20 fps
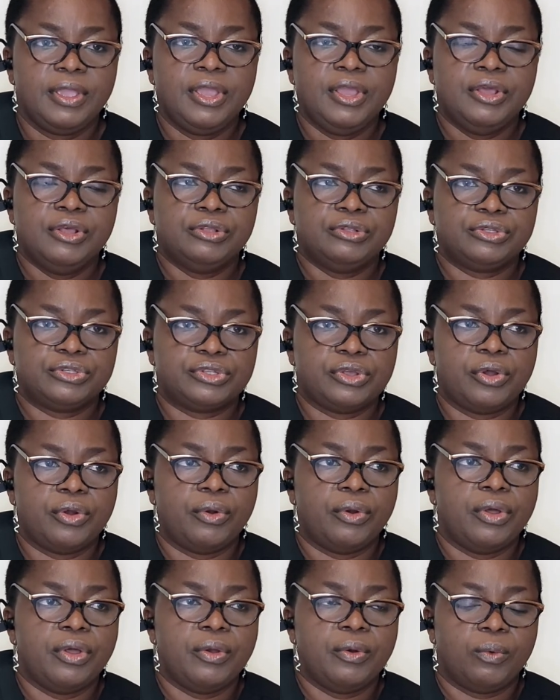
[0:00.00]

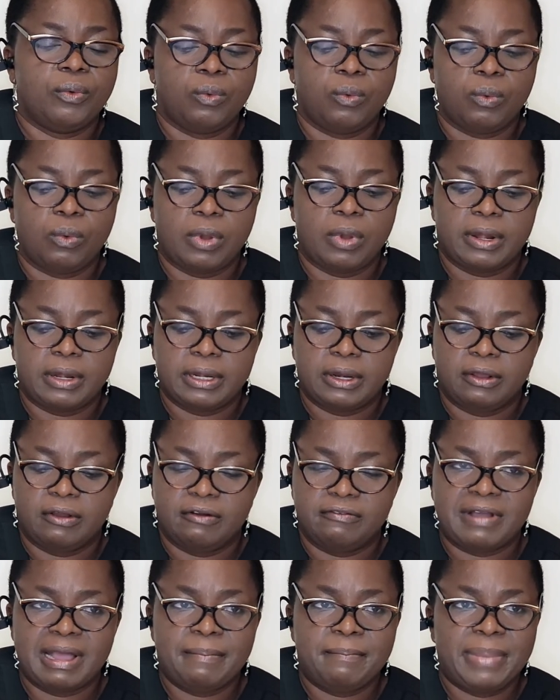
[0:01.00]
So,
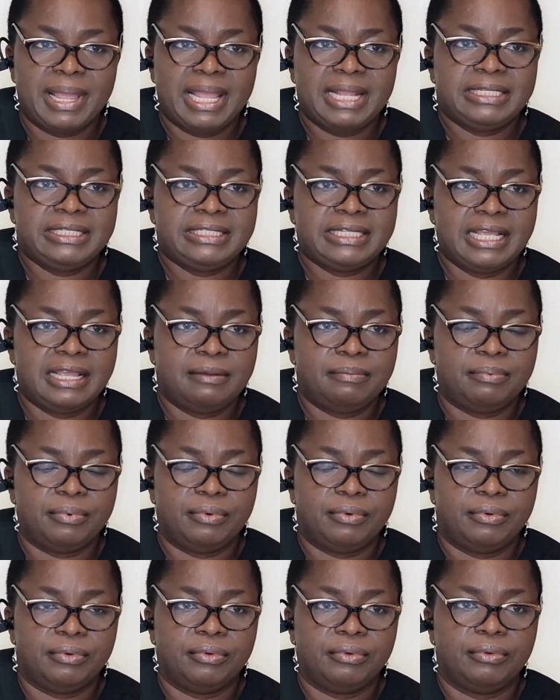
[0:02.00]
over bed
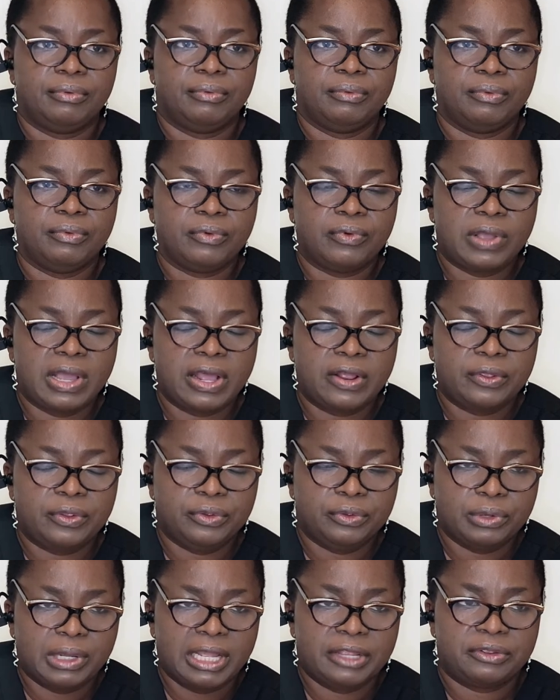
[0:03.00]
table
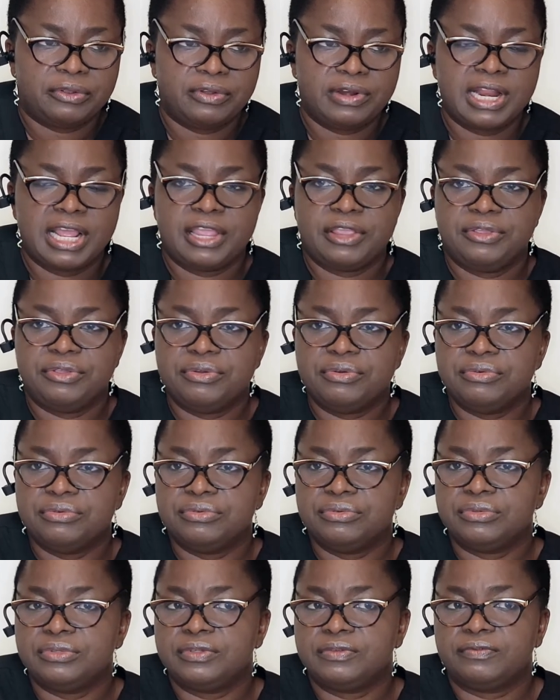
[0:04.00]
you are going to
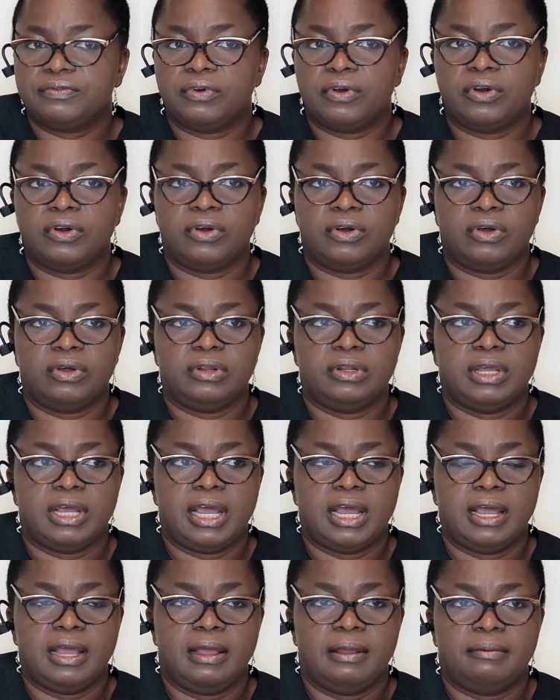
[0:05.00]
use for,
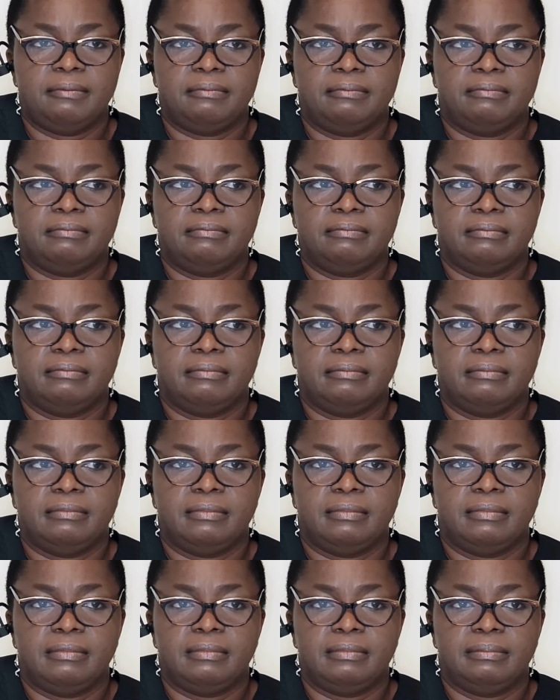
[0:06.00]
um,
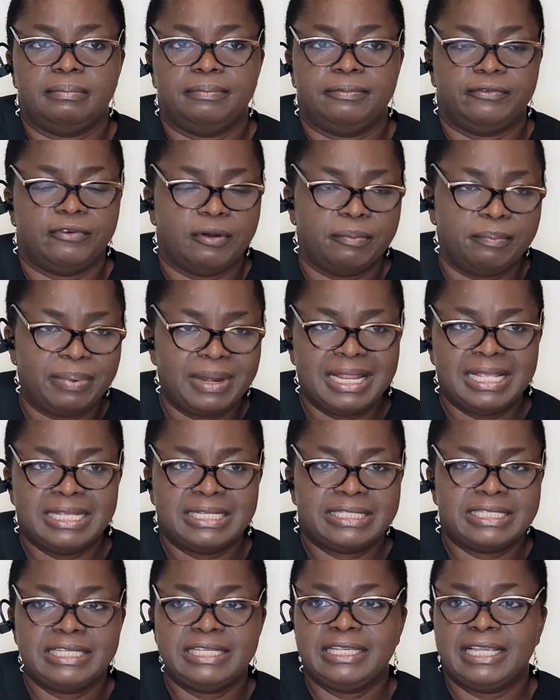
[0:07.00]
for
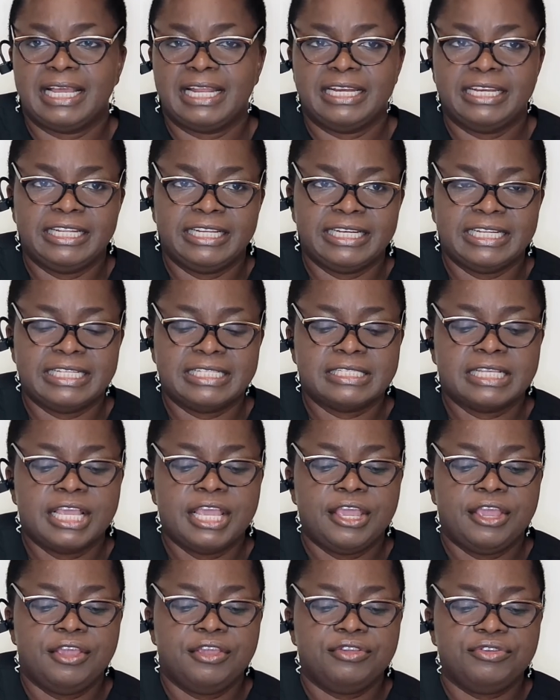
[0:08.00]
placing your linens.
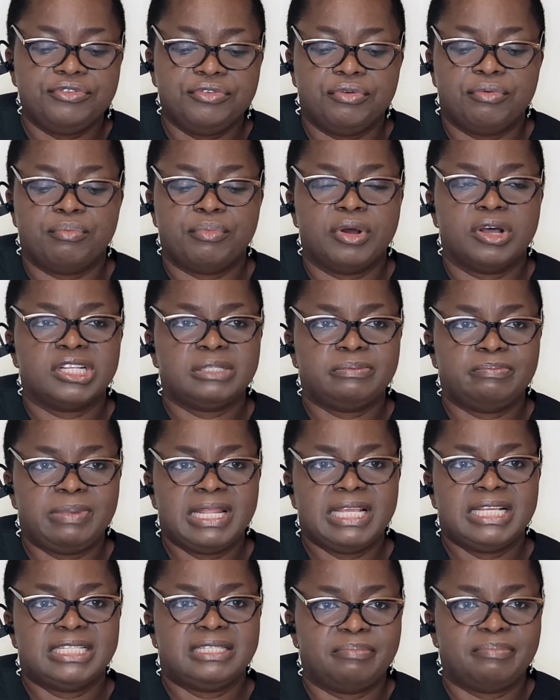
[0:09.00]
You must
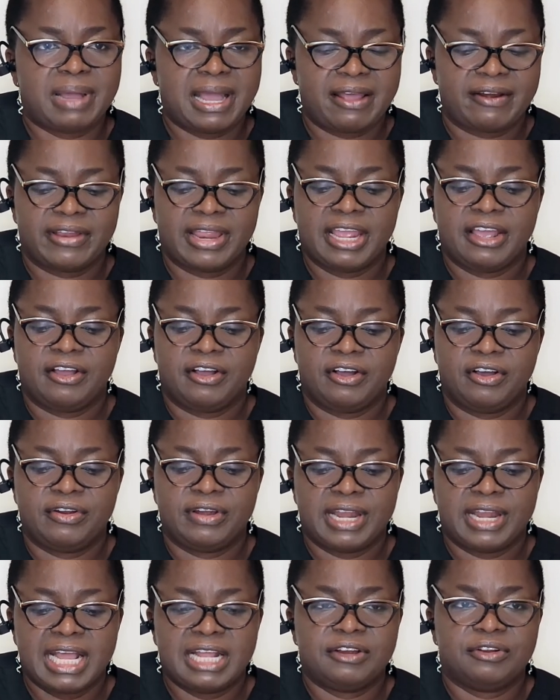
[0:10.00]
place barrier on
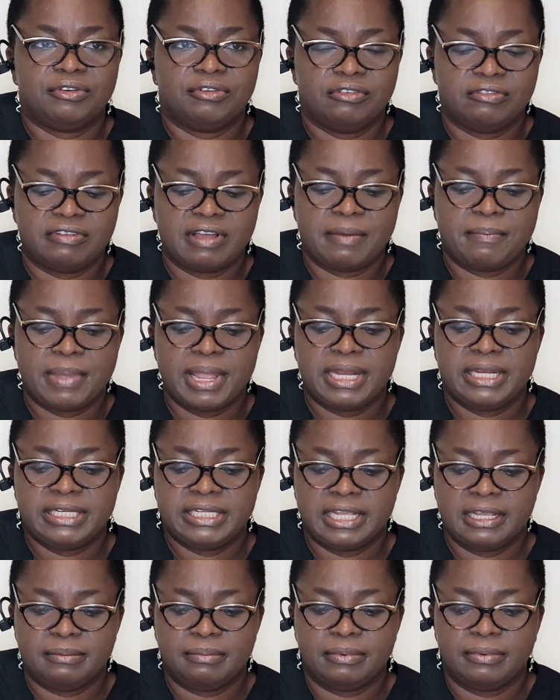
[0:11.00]
that over bed
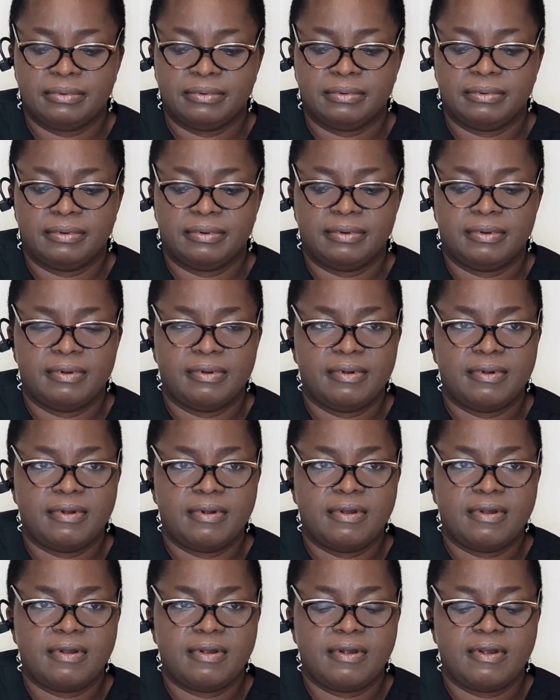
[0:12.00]
table.
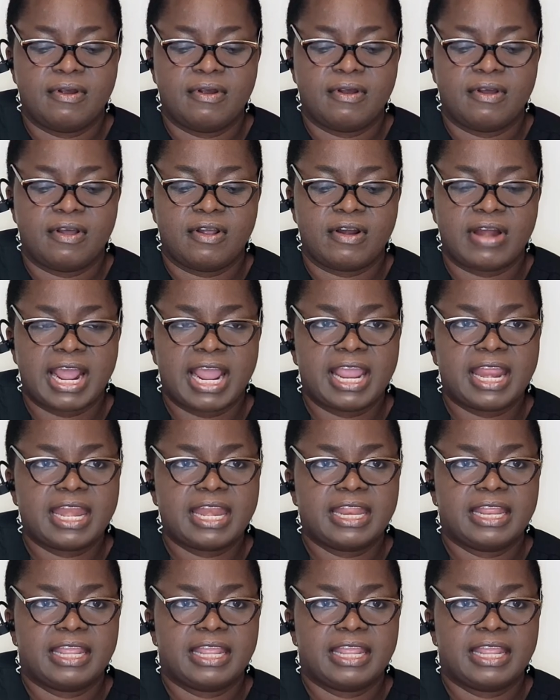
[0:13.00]
Alright?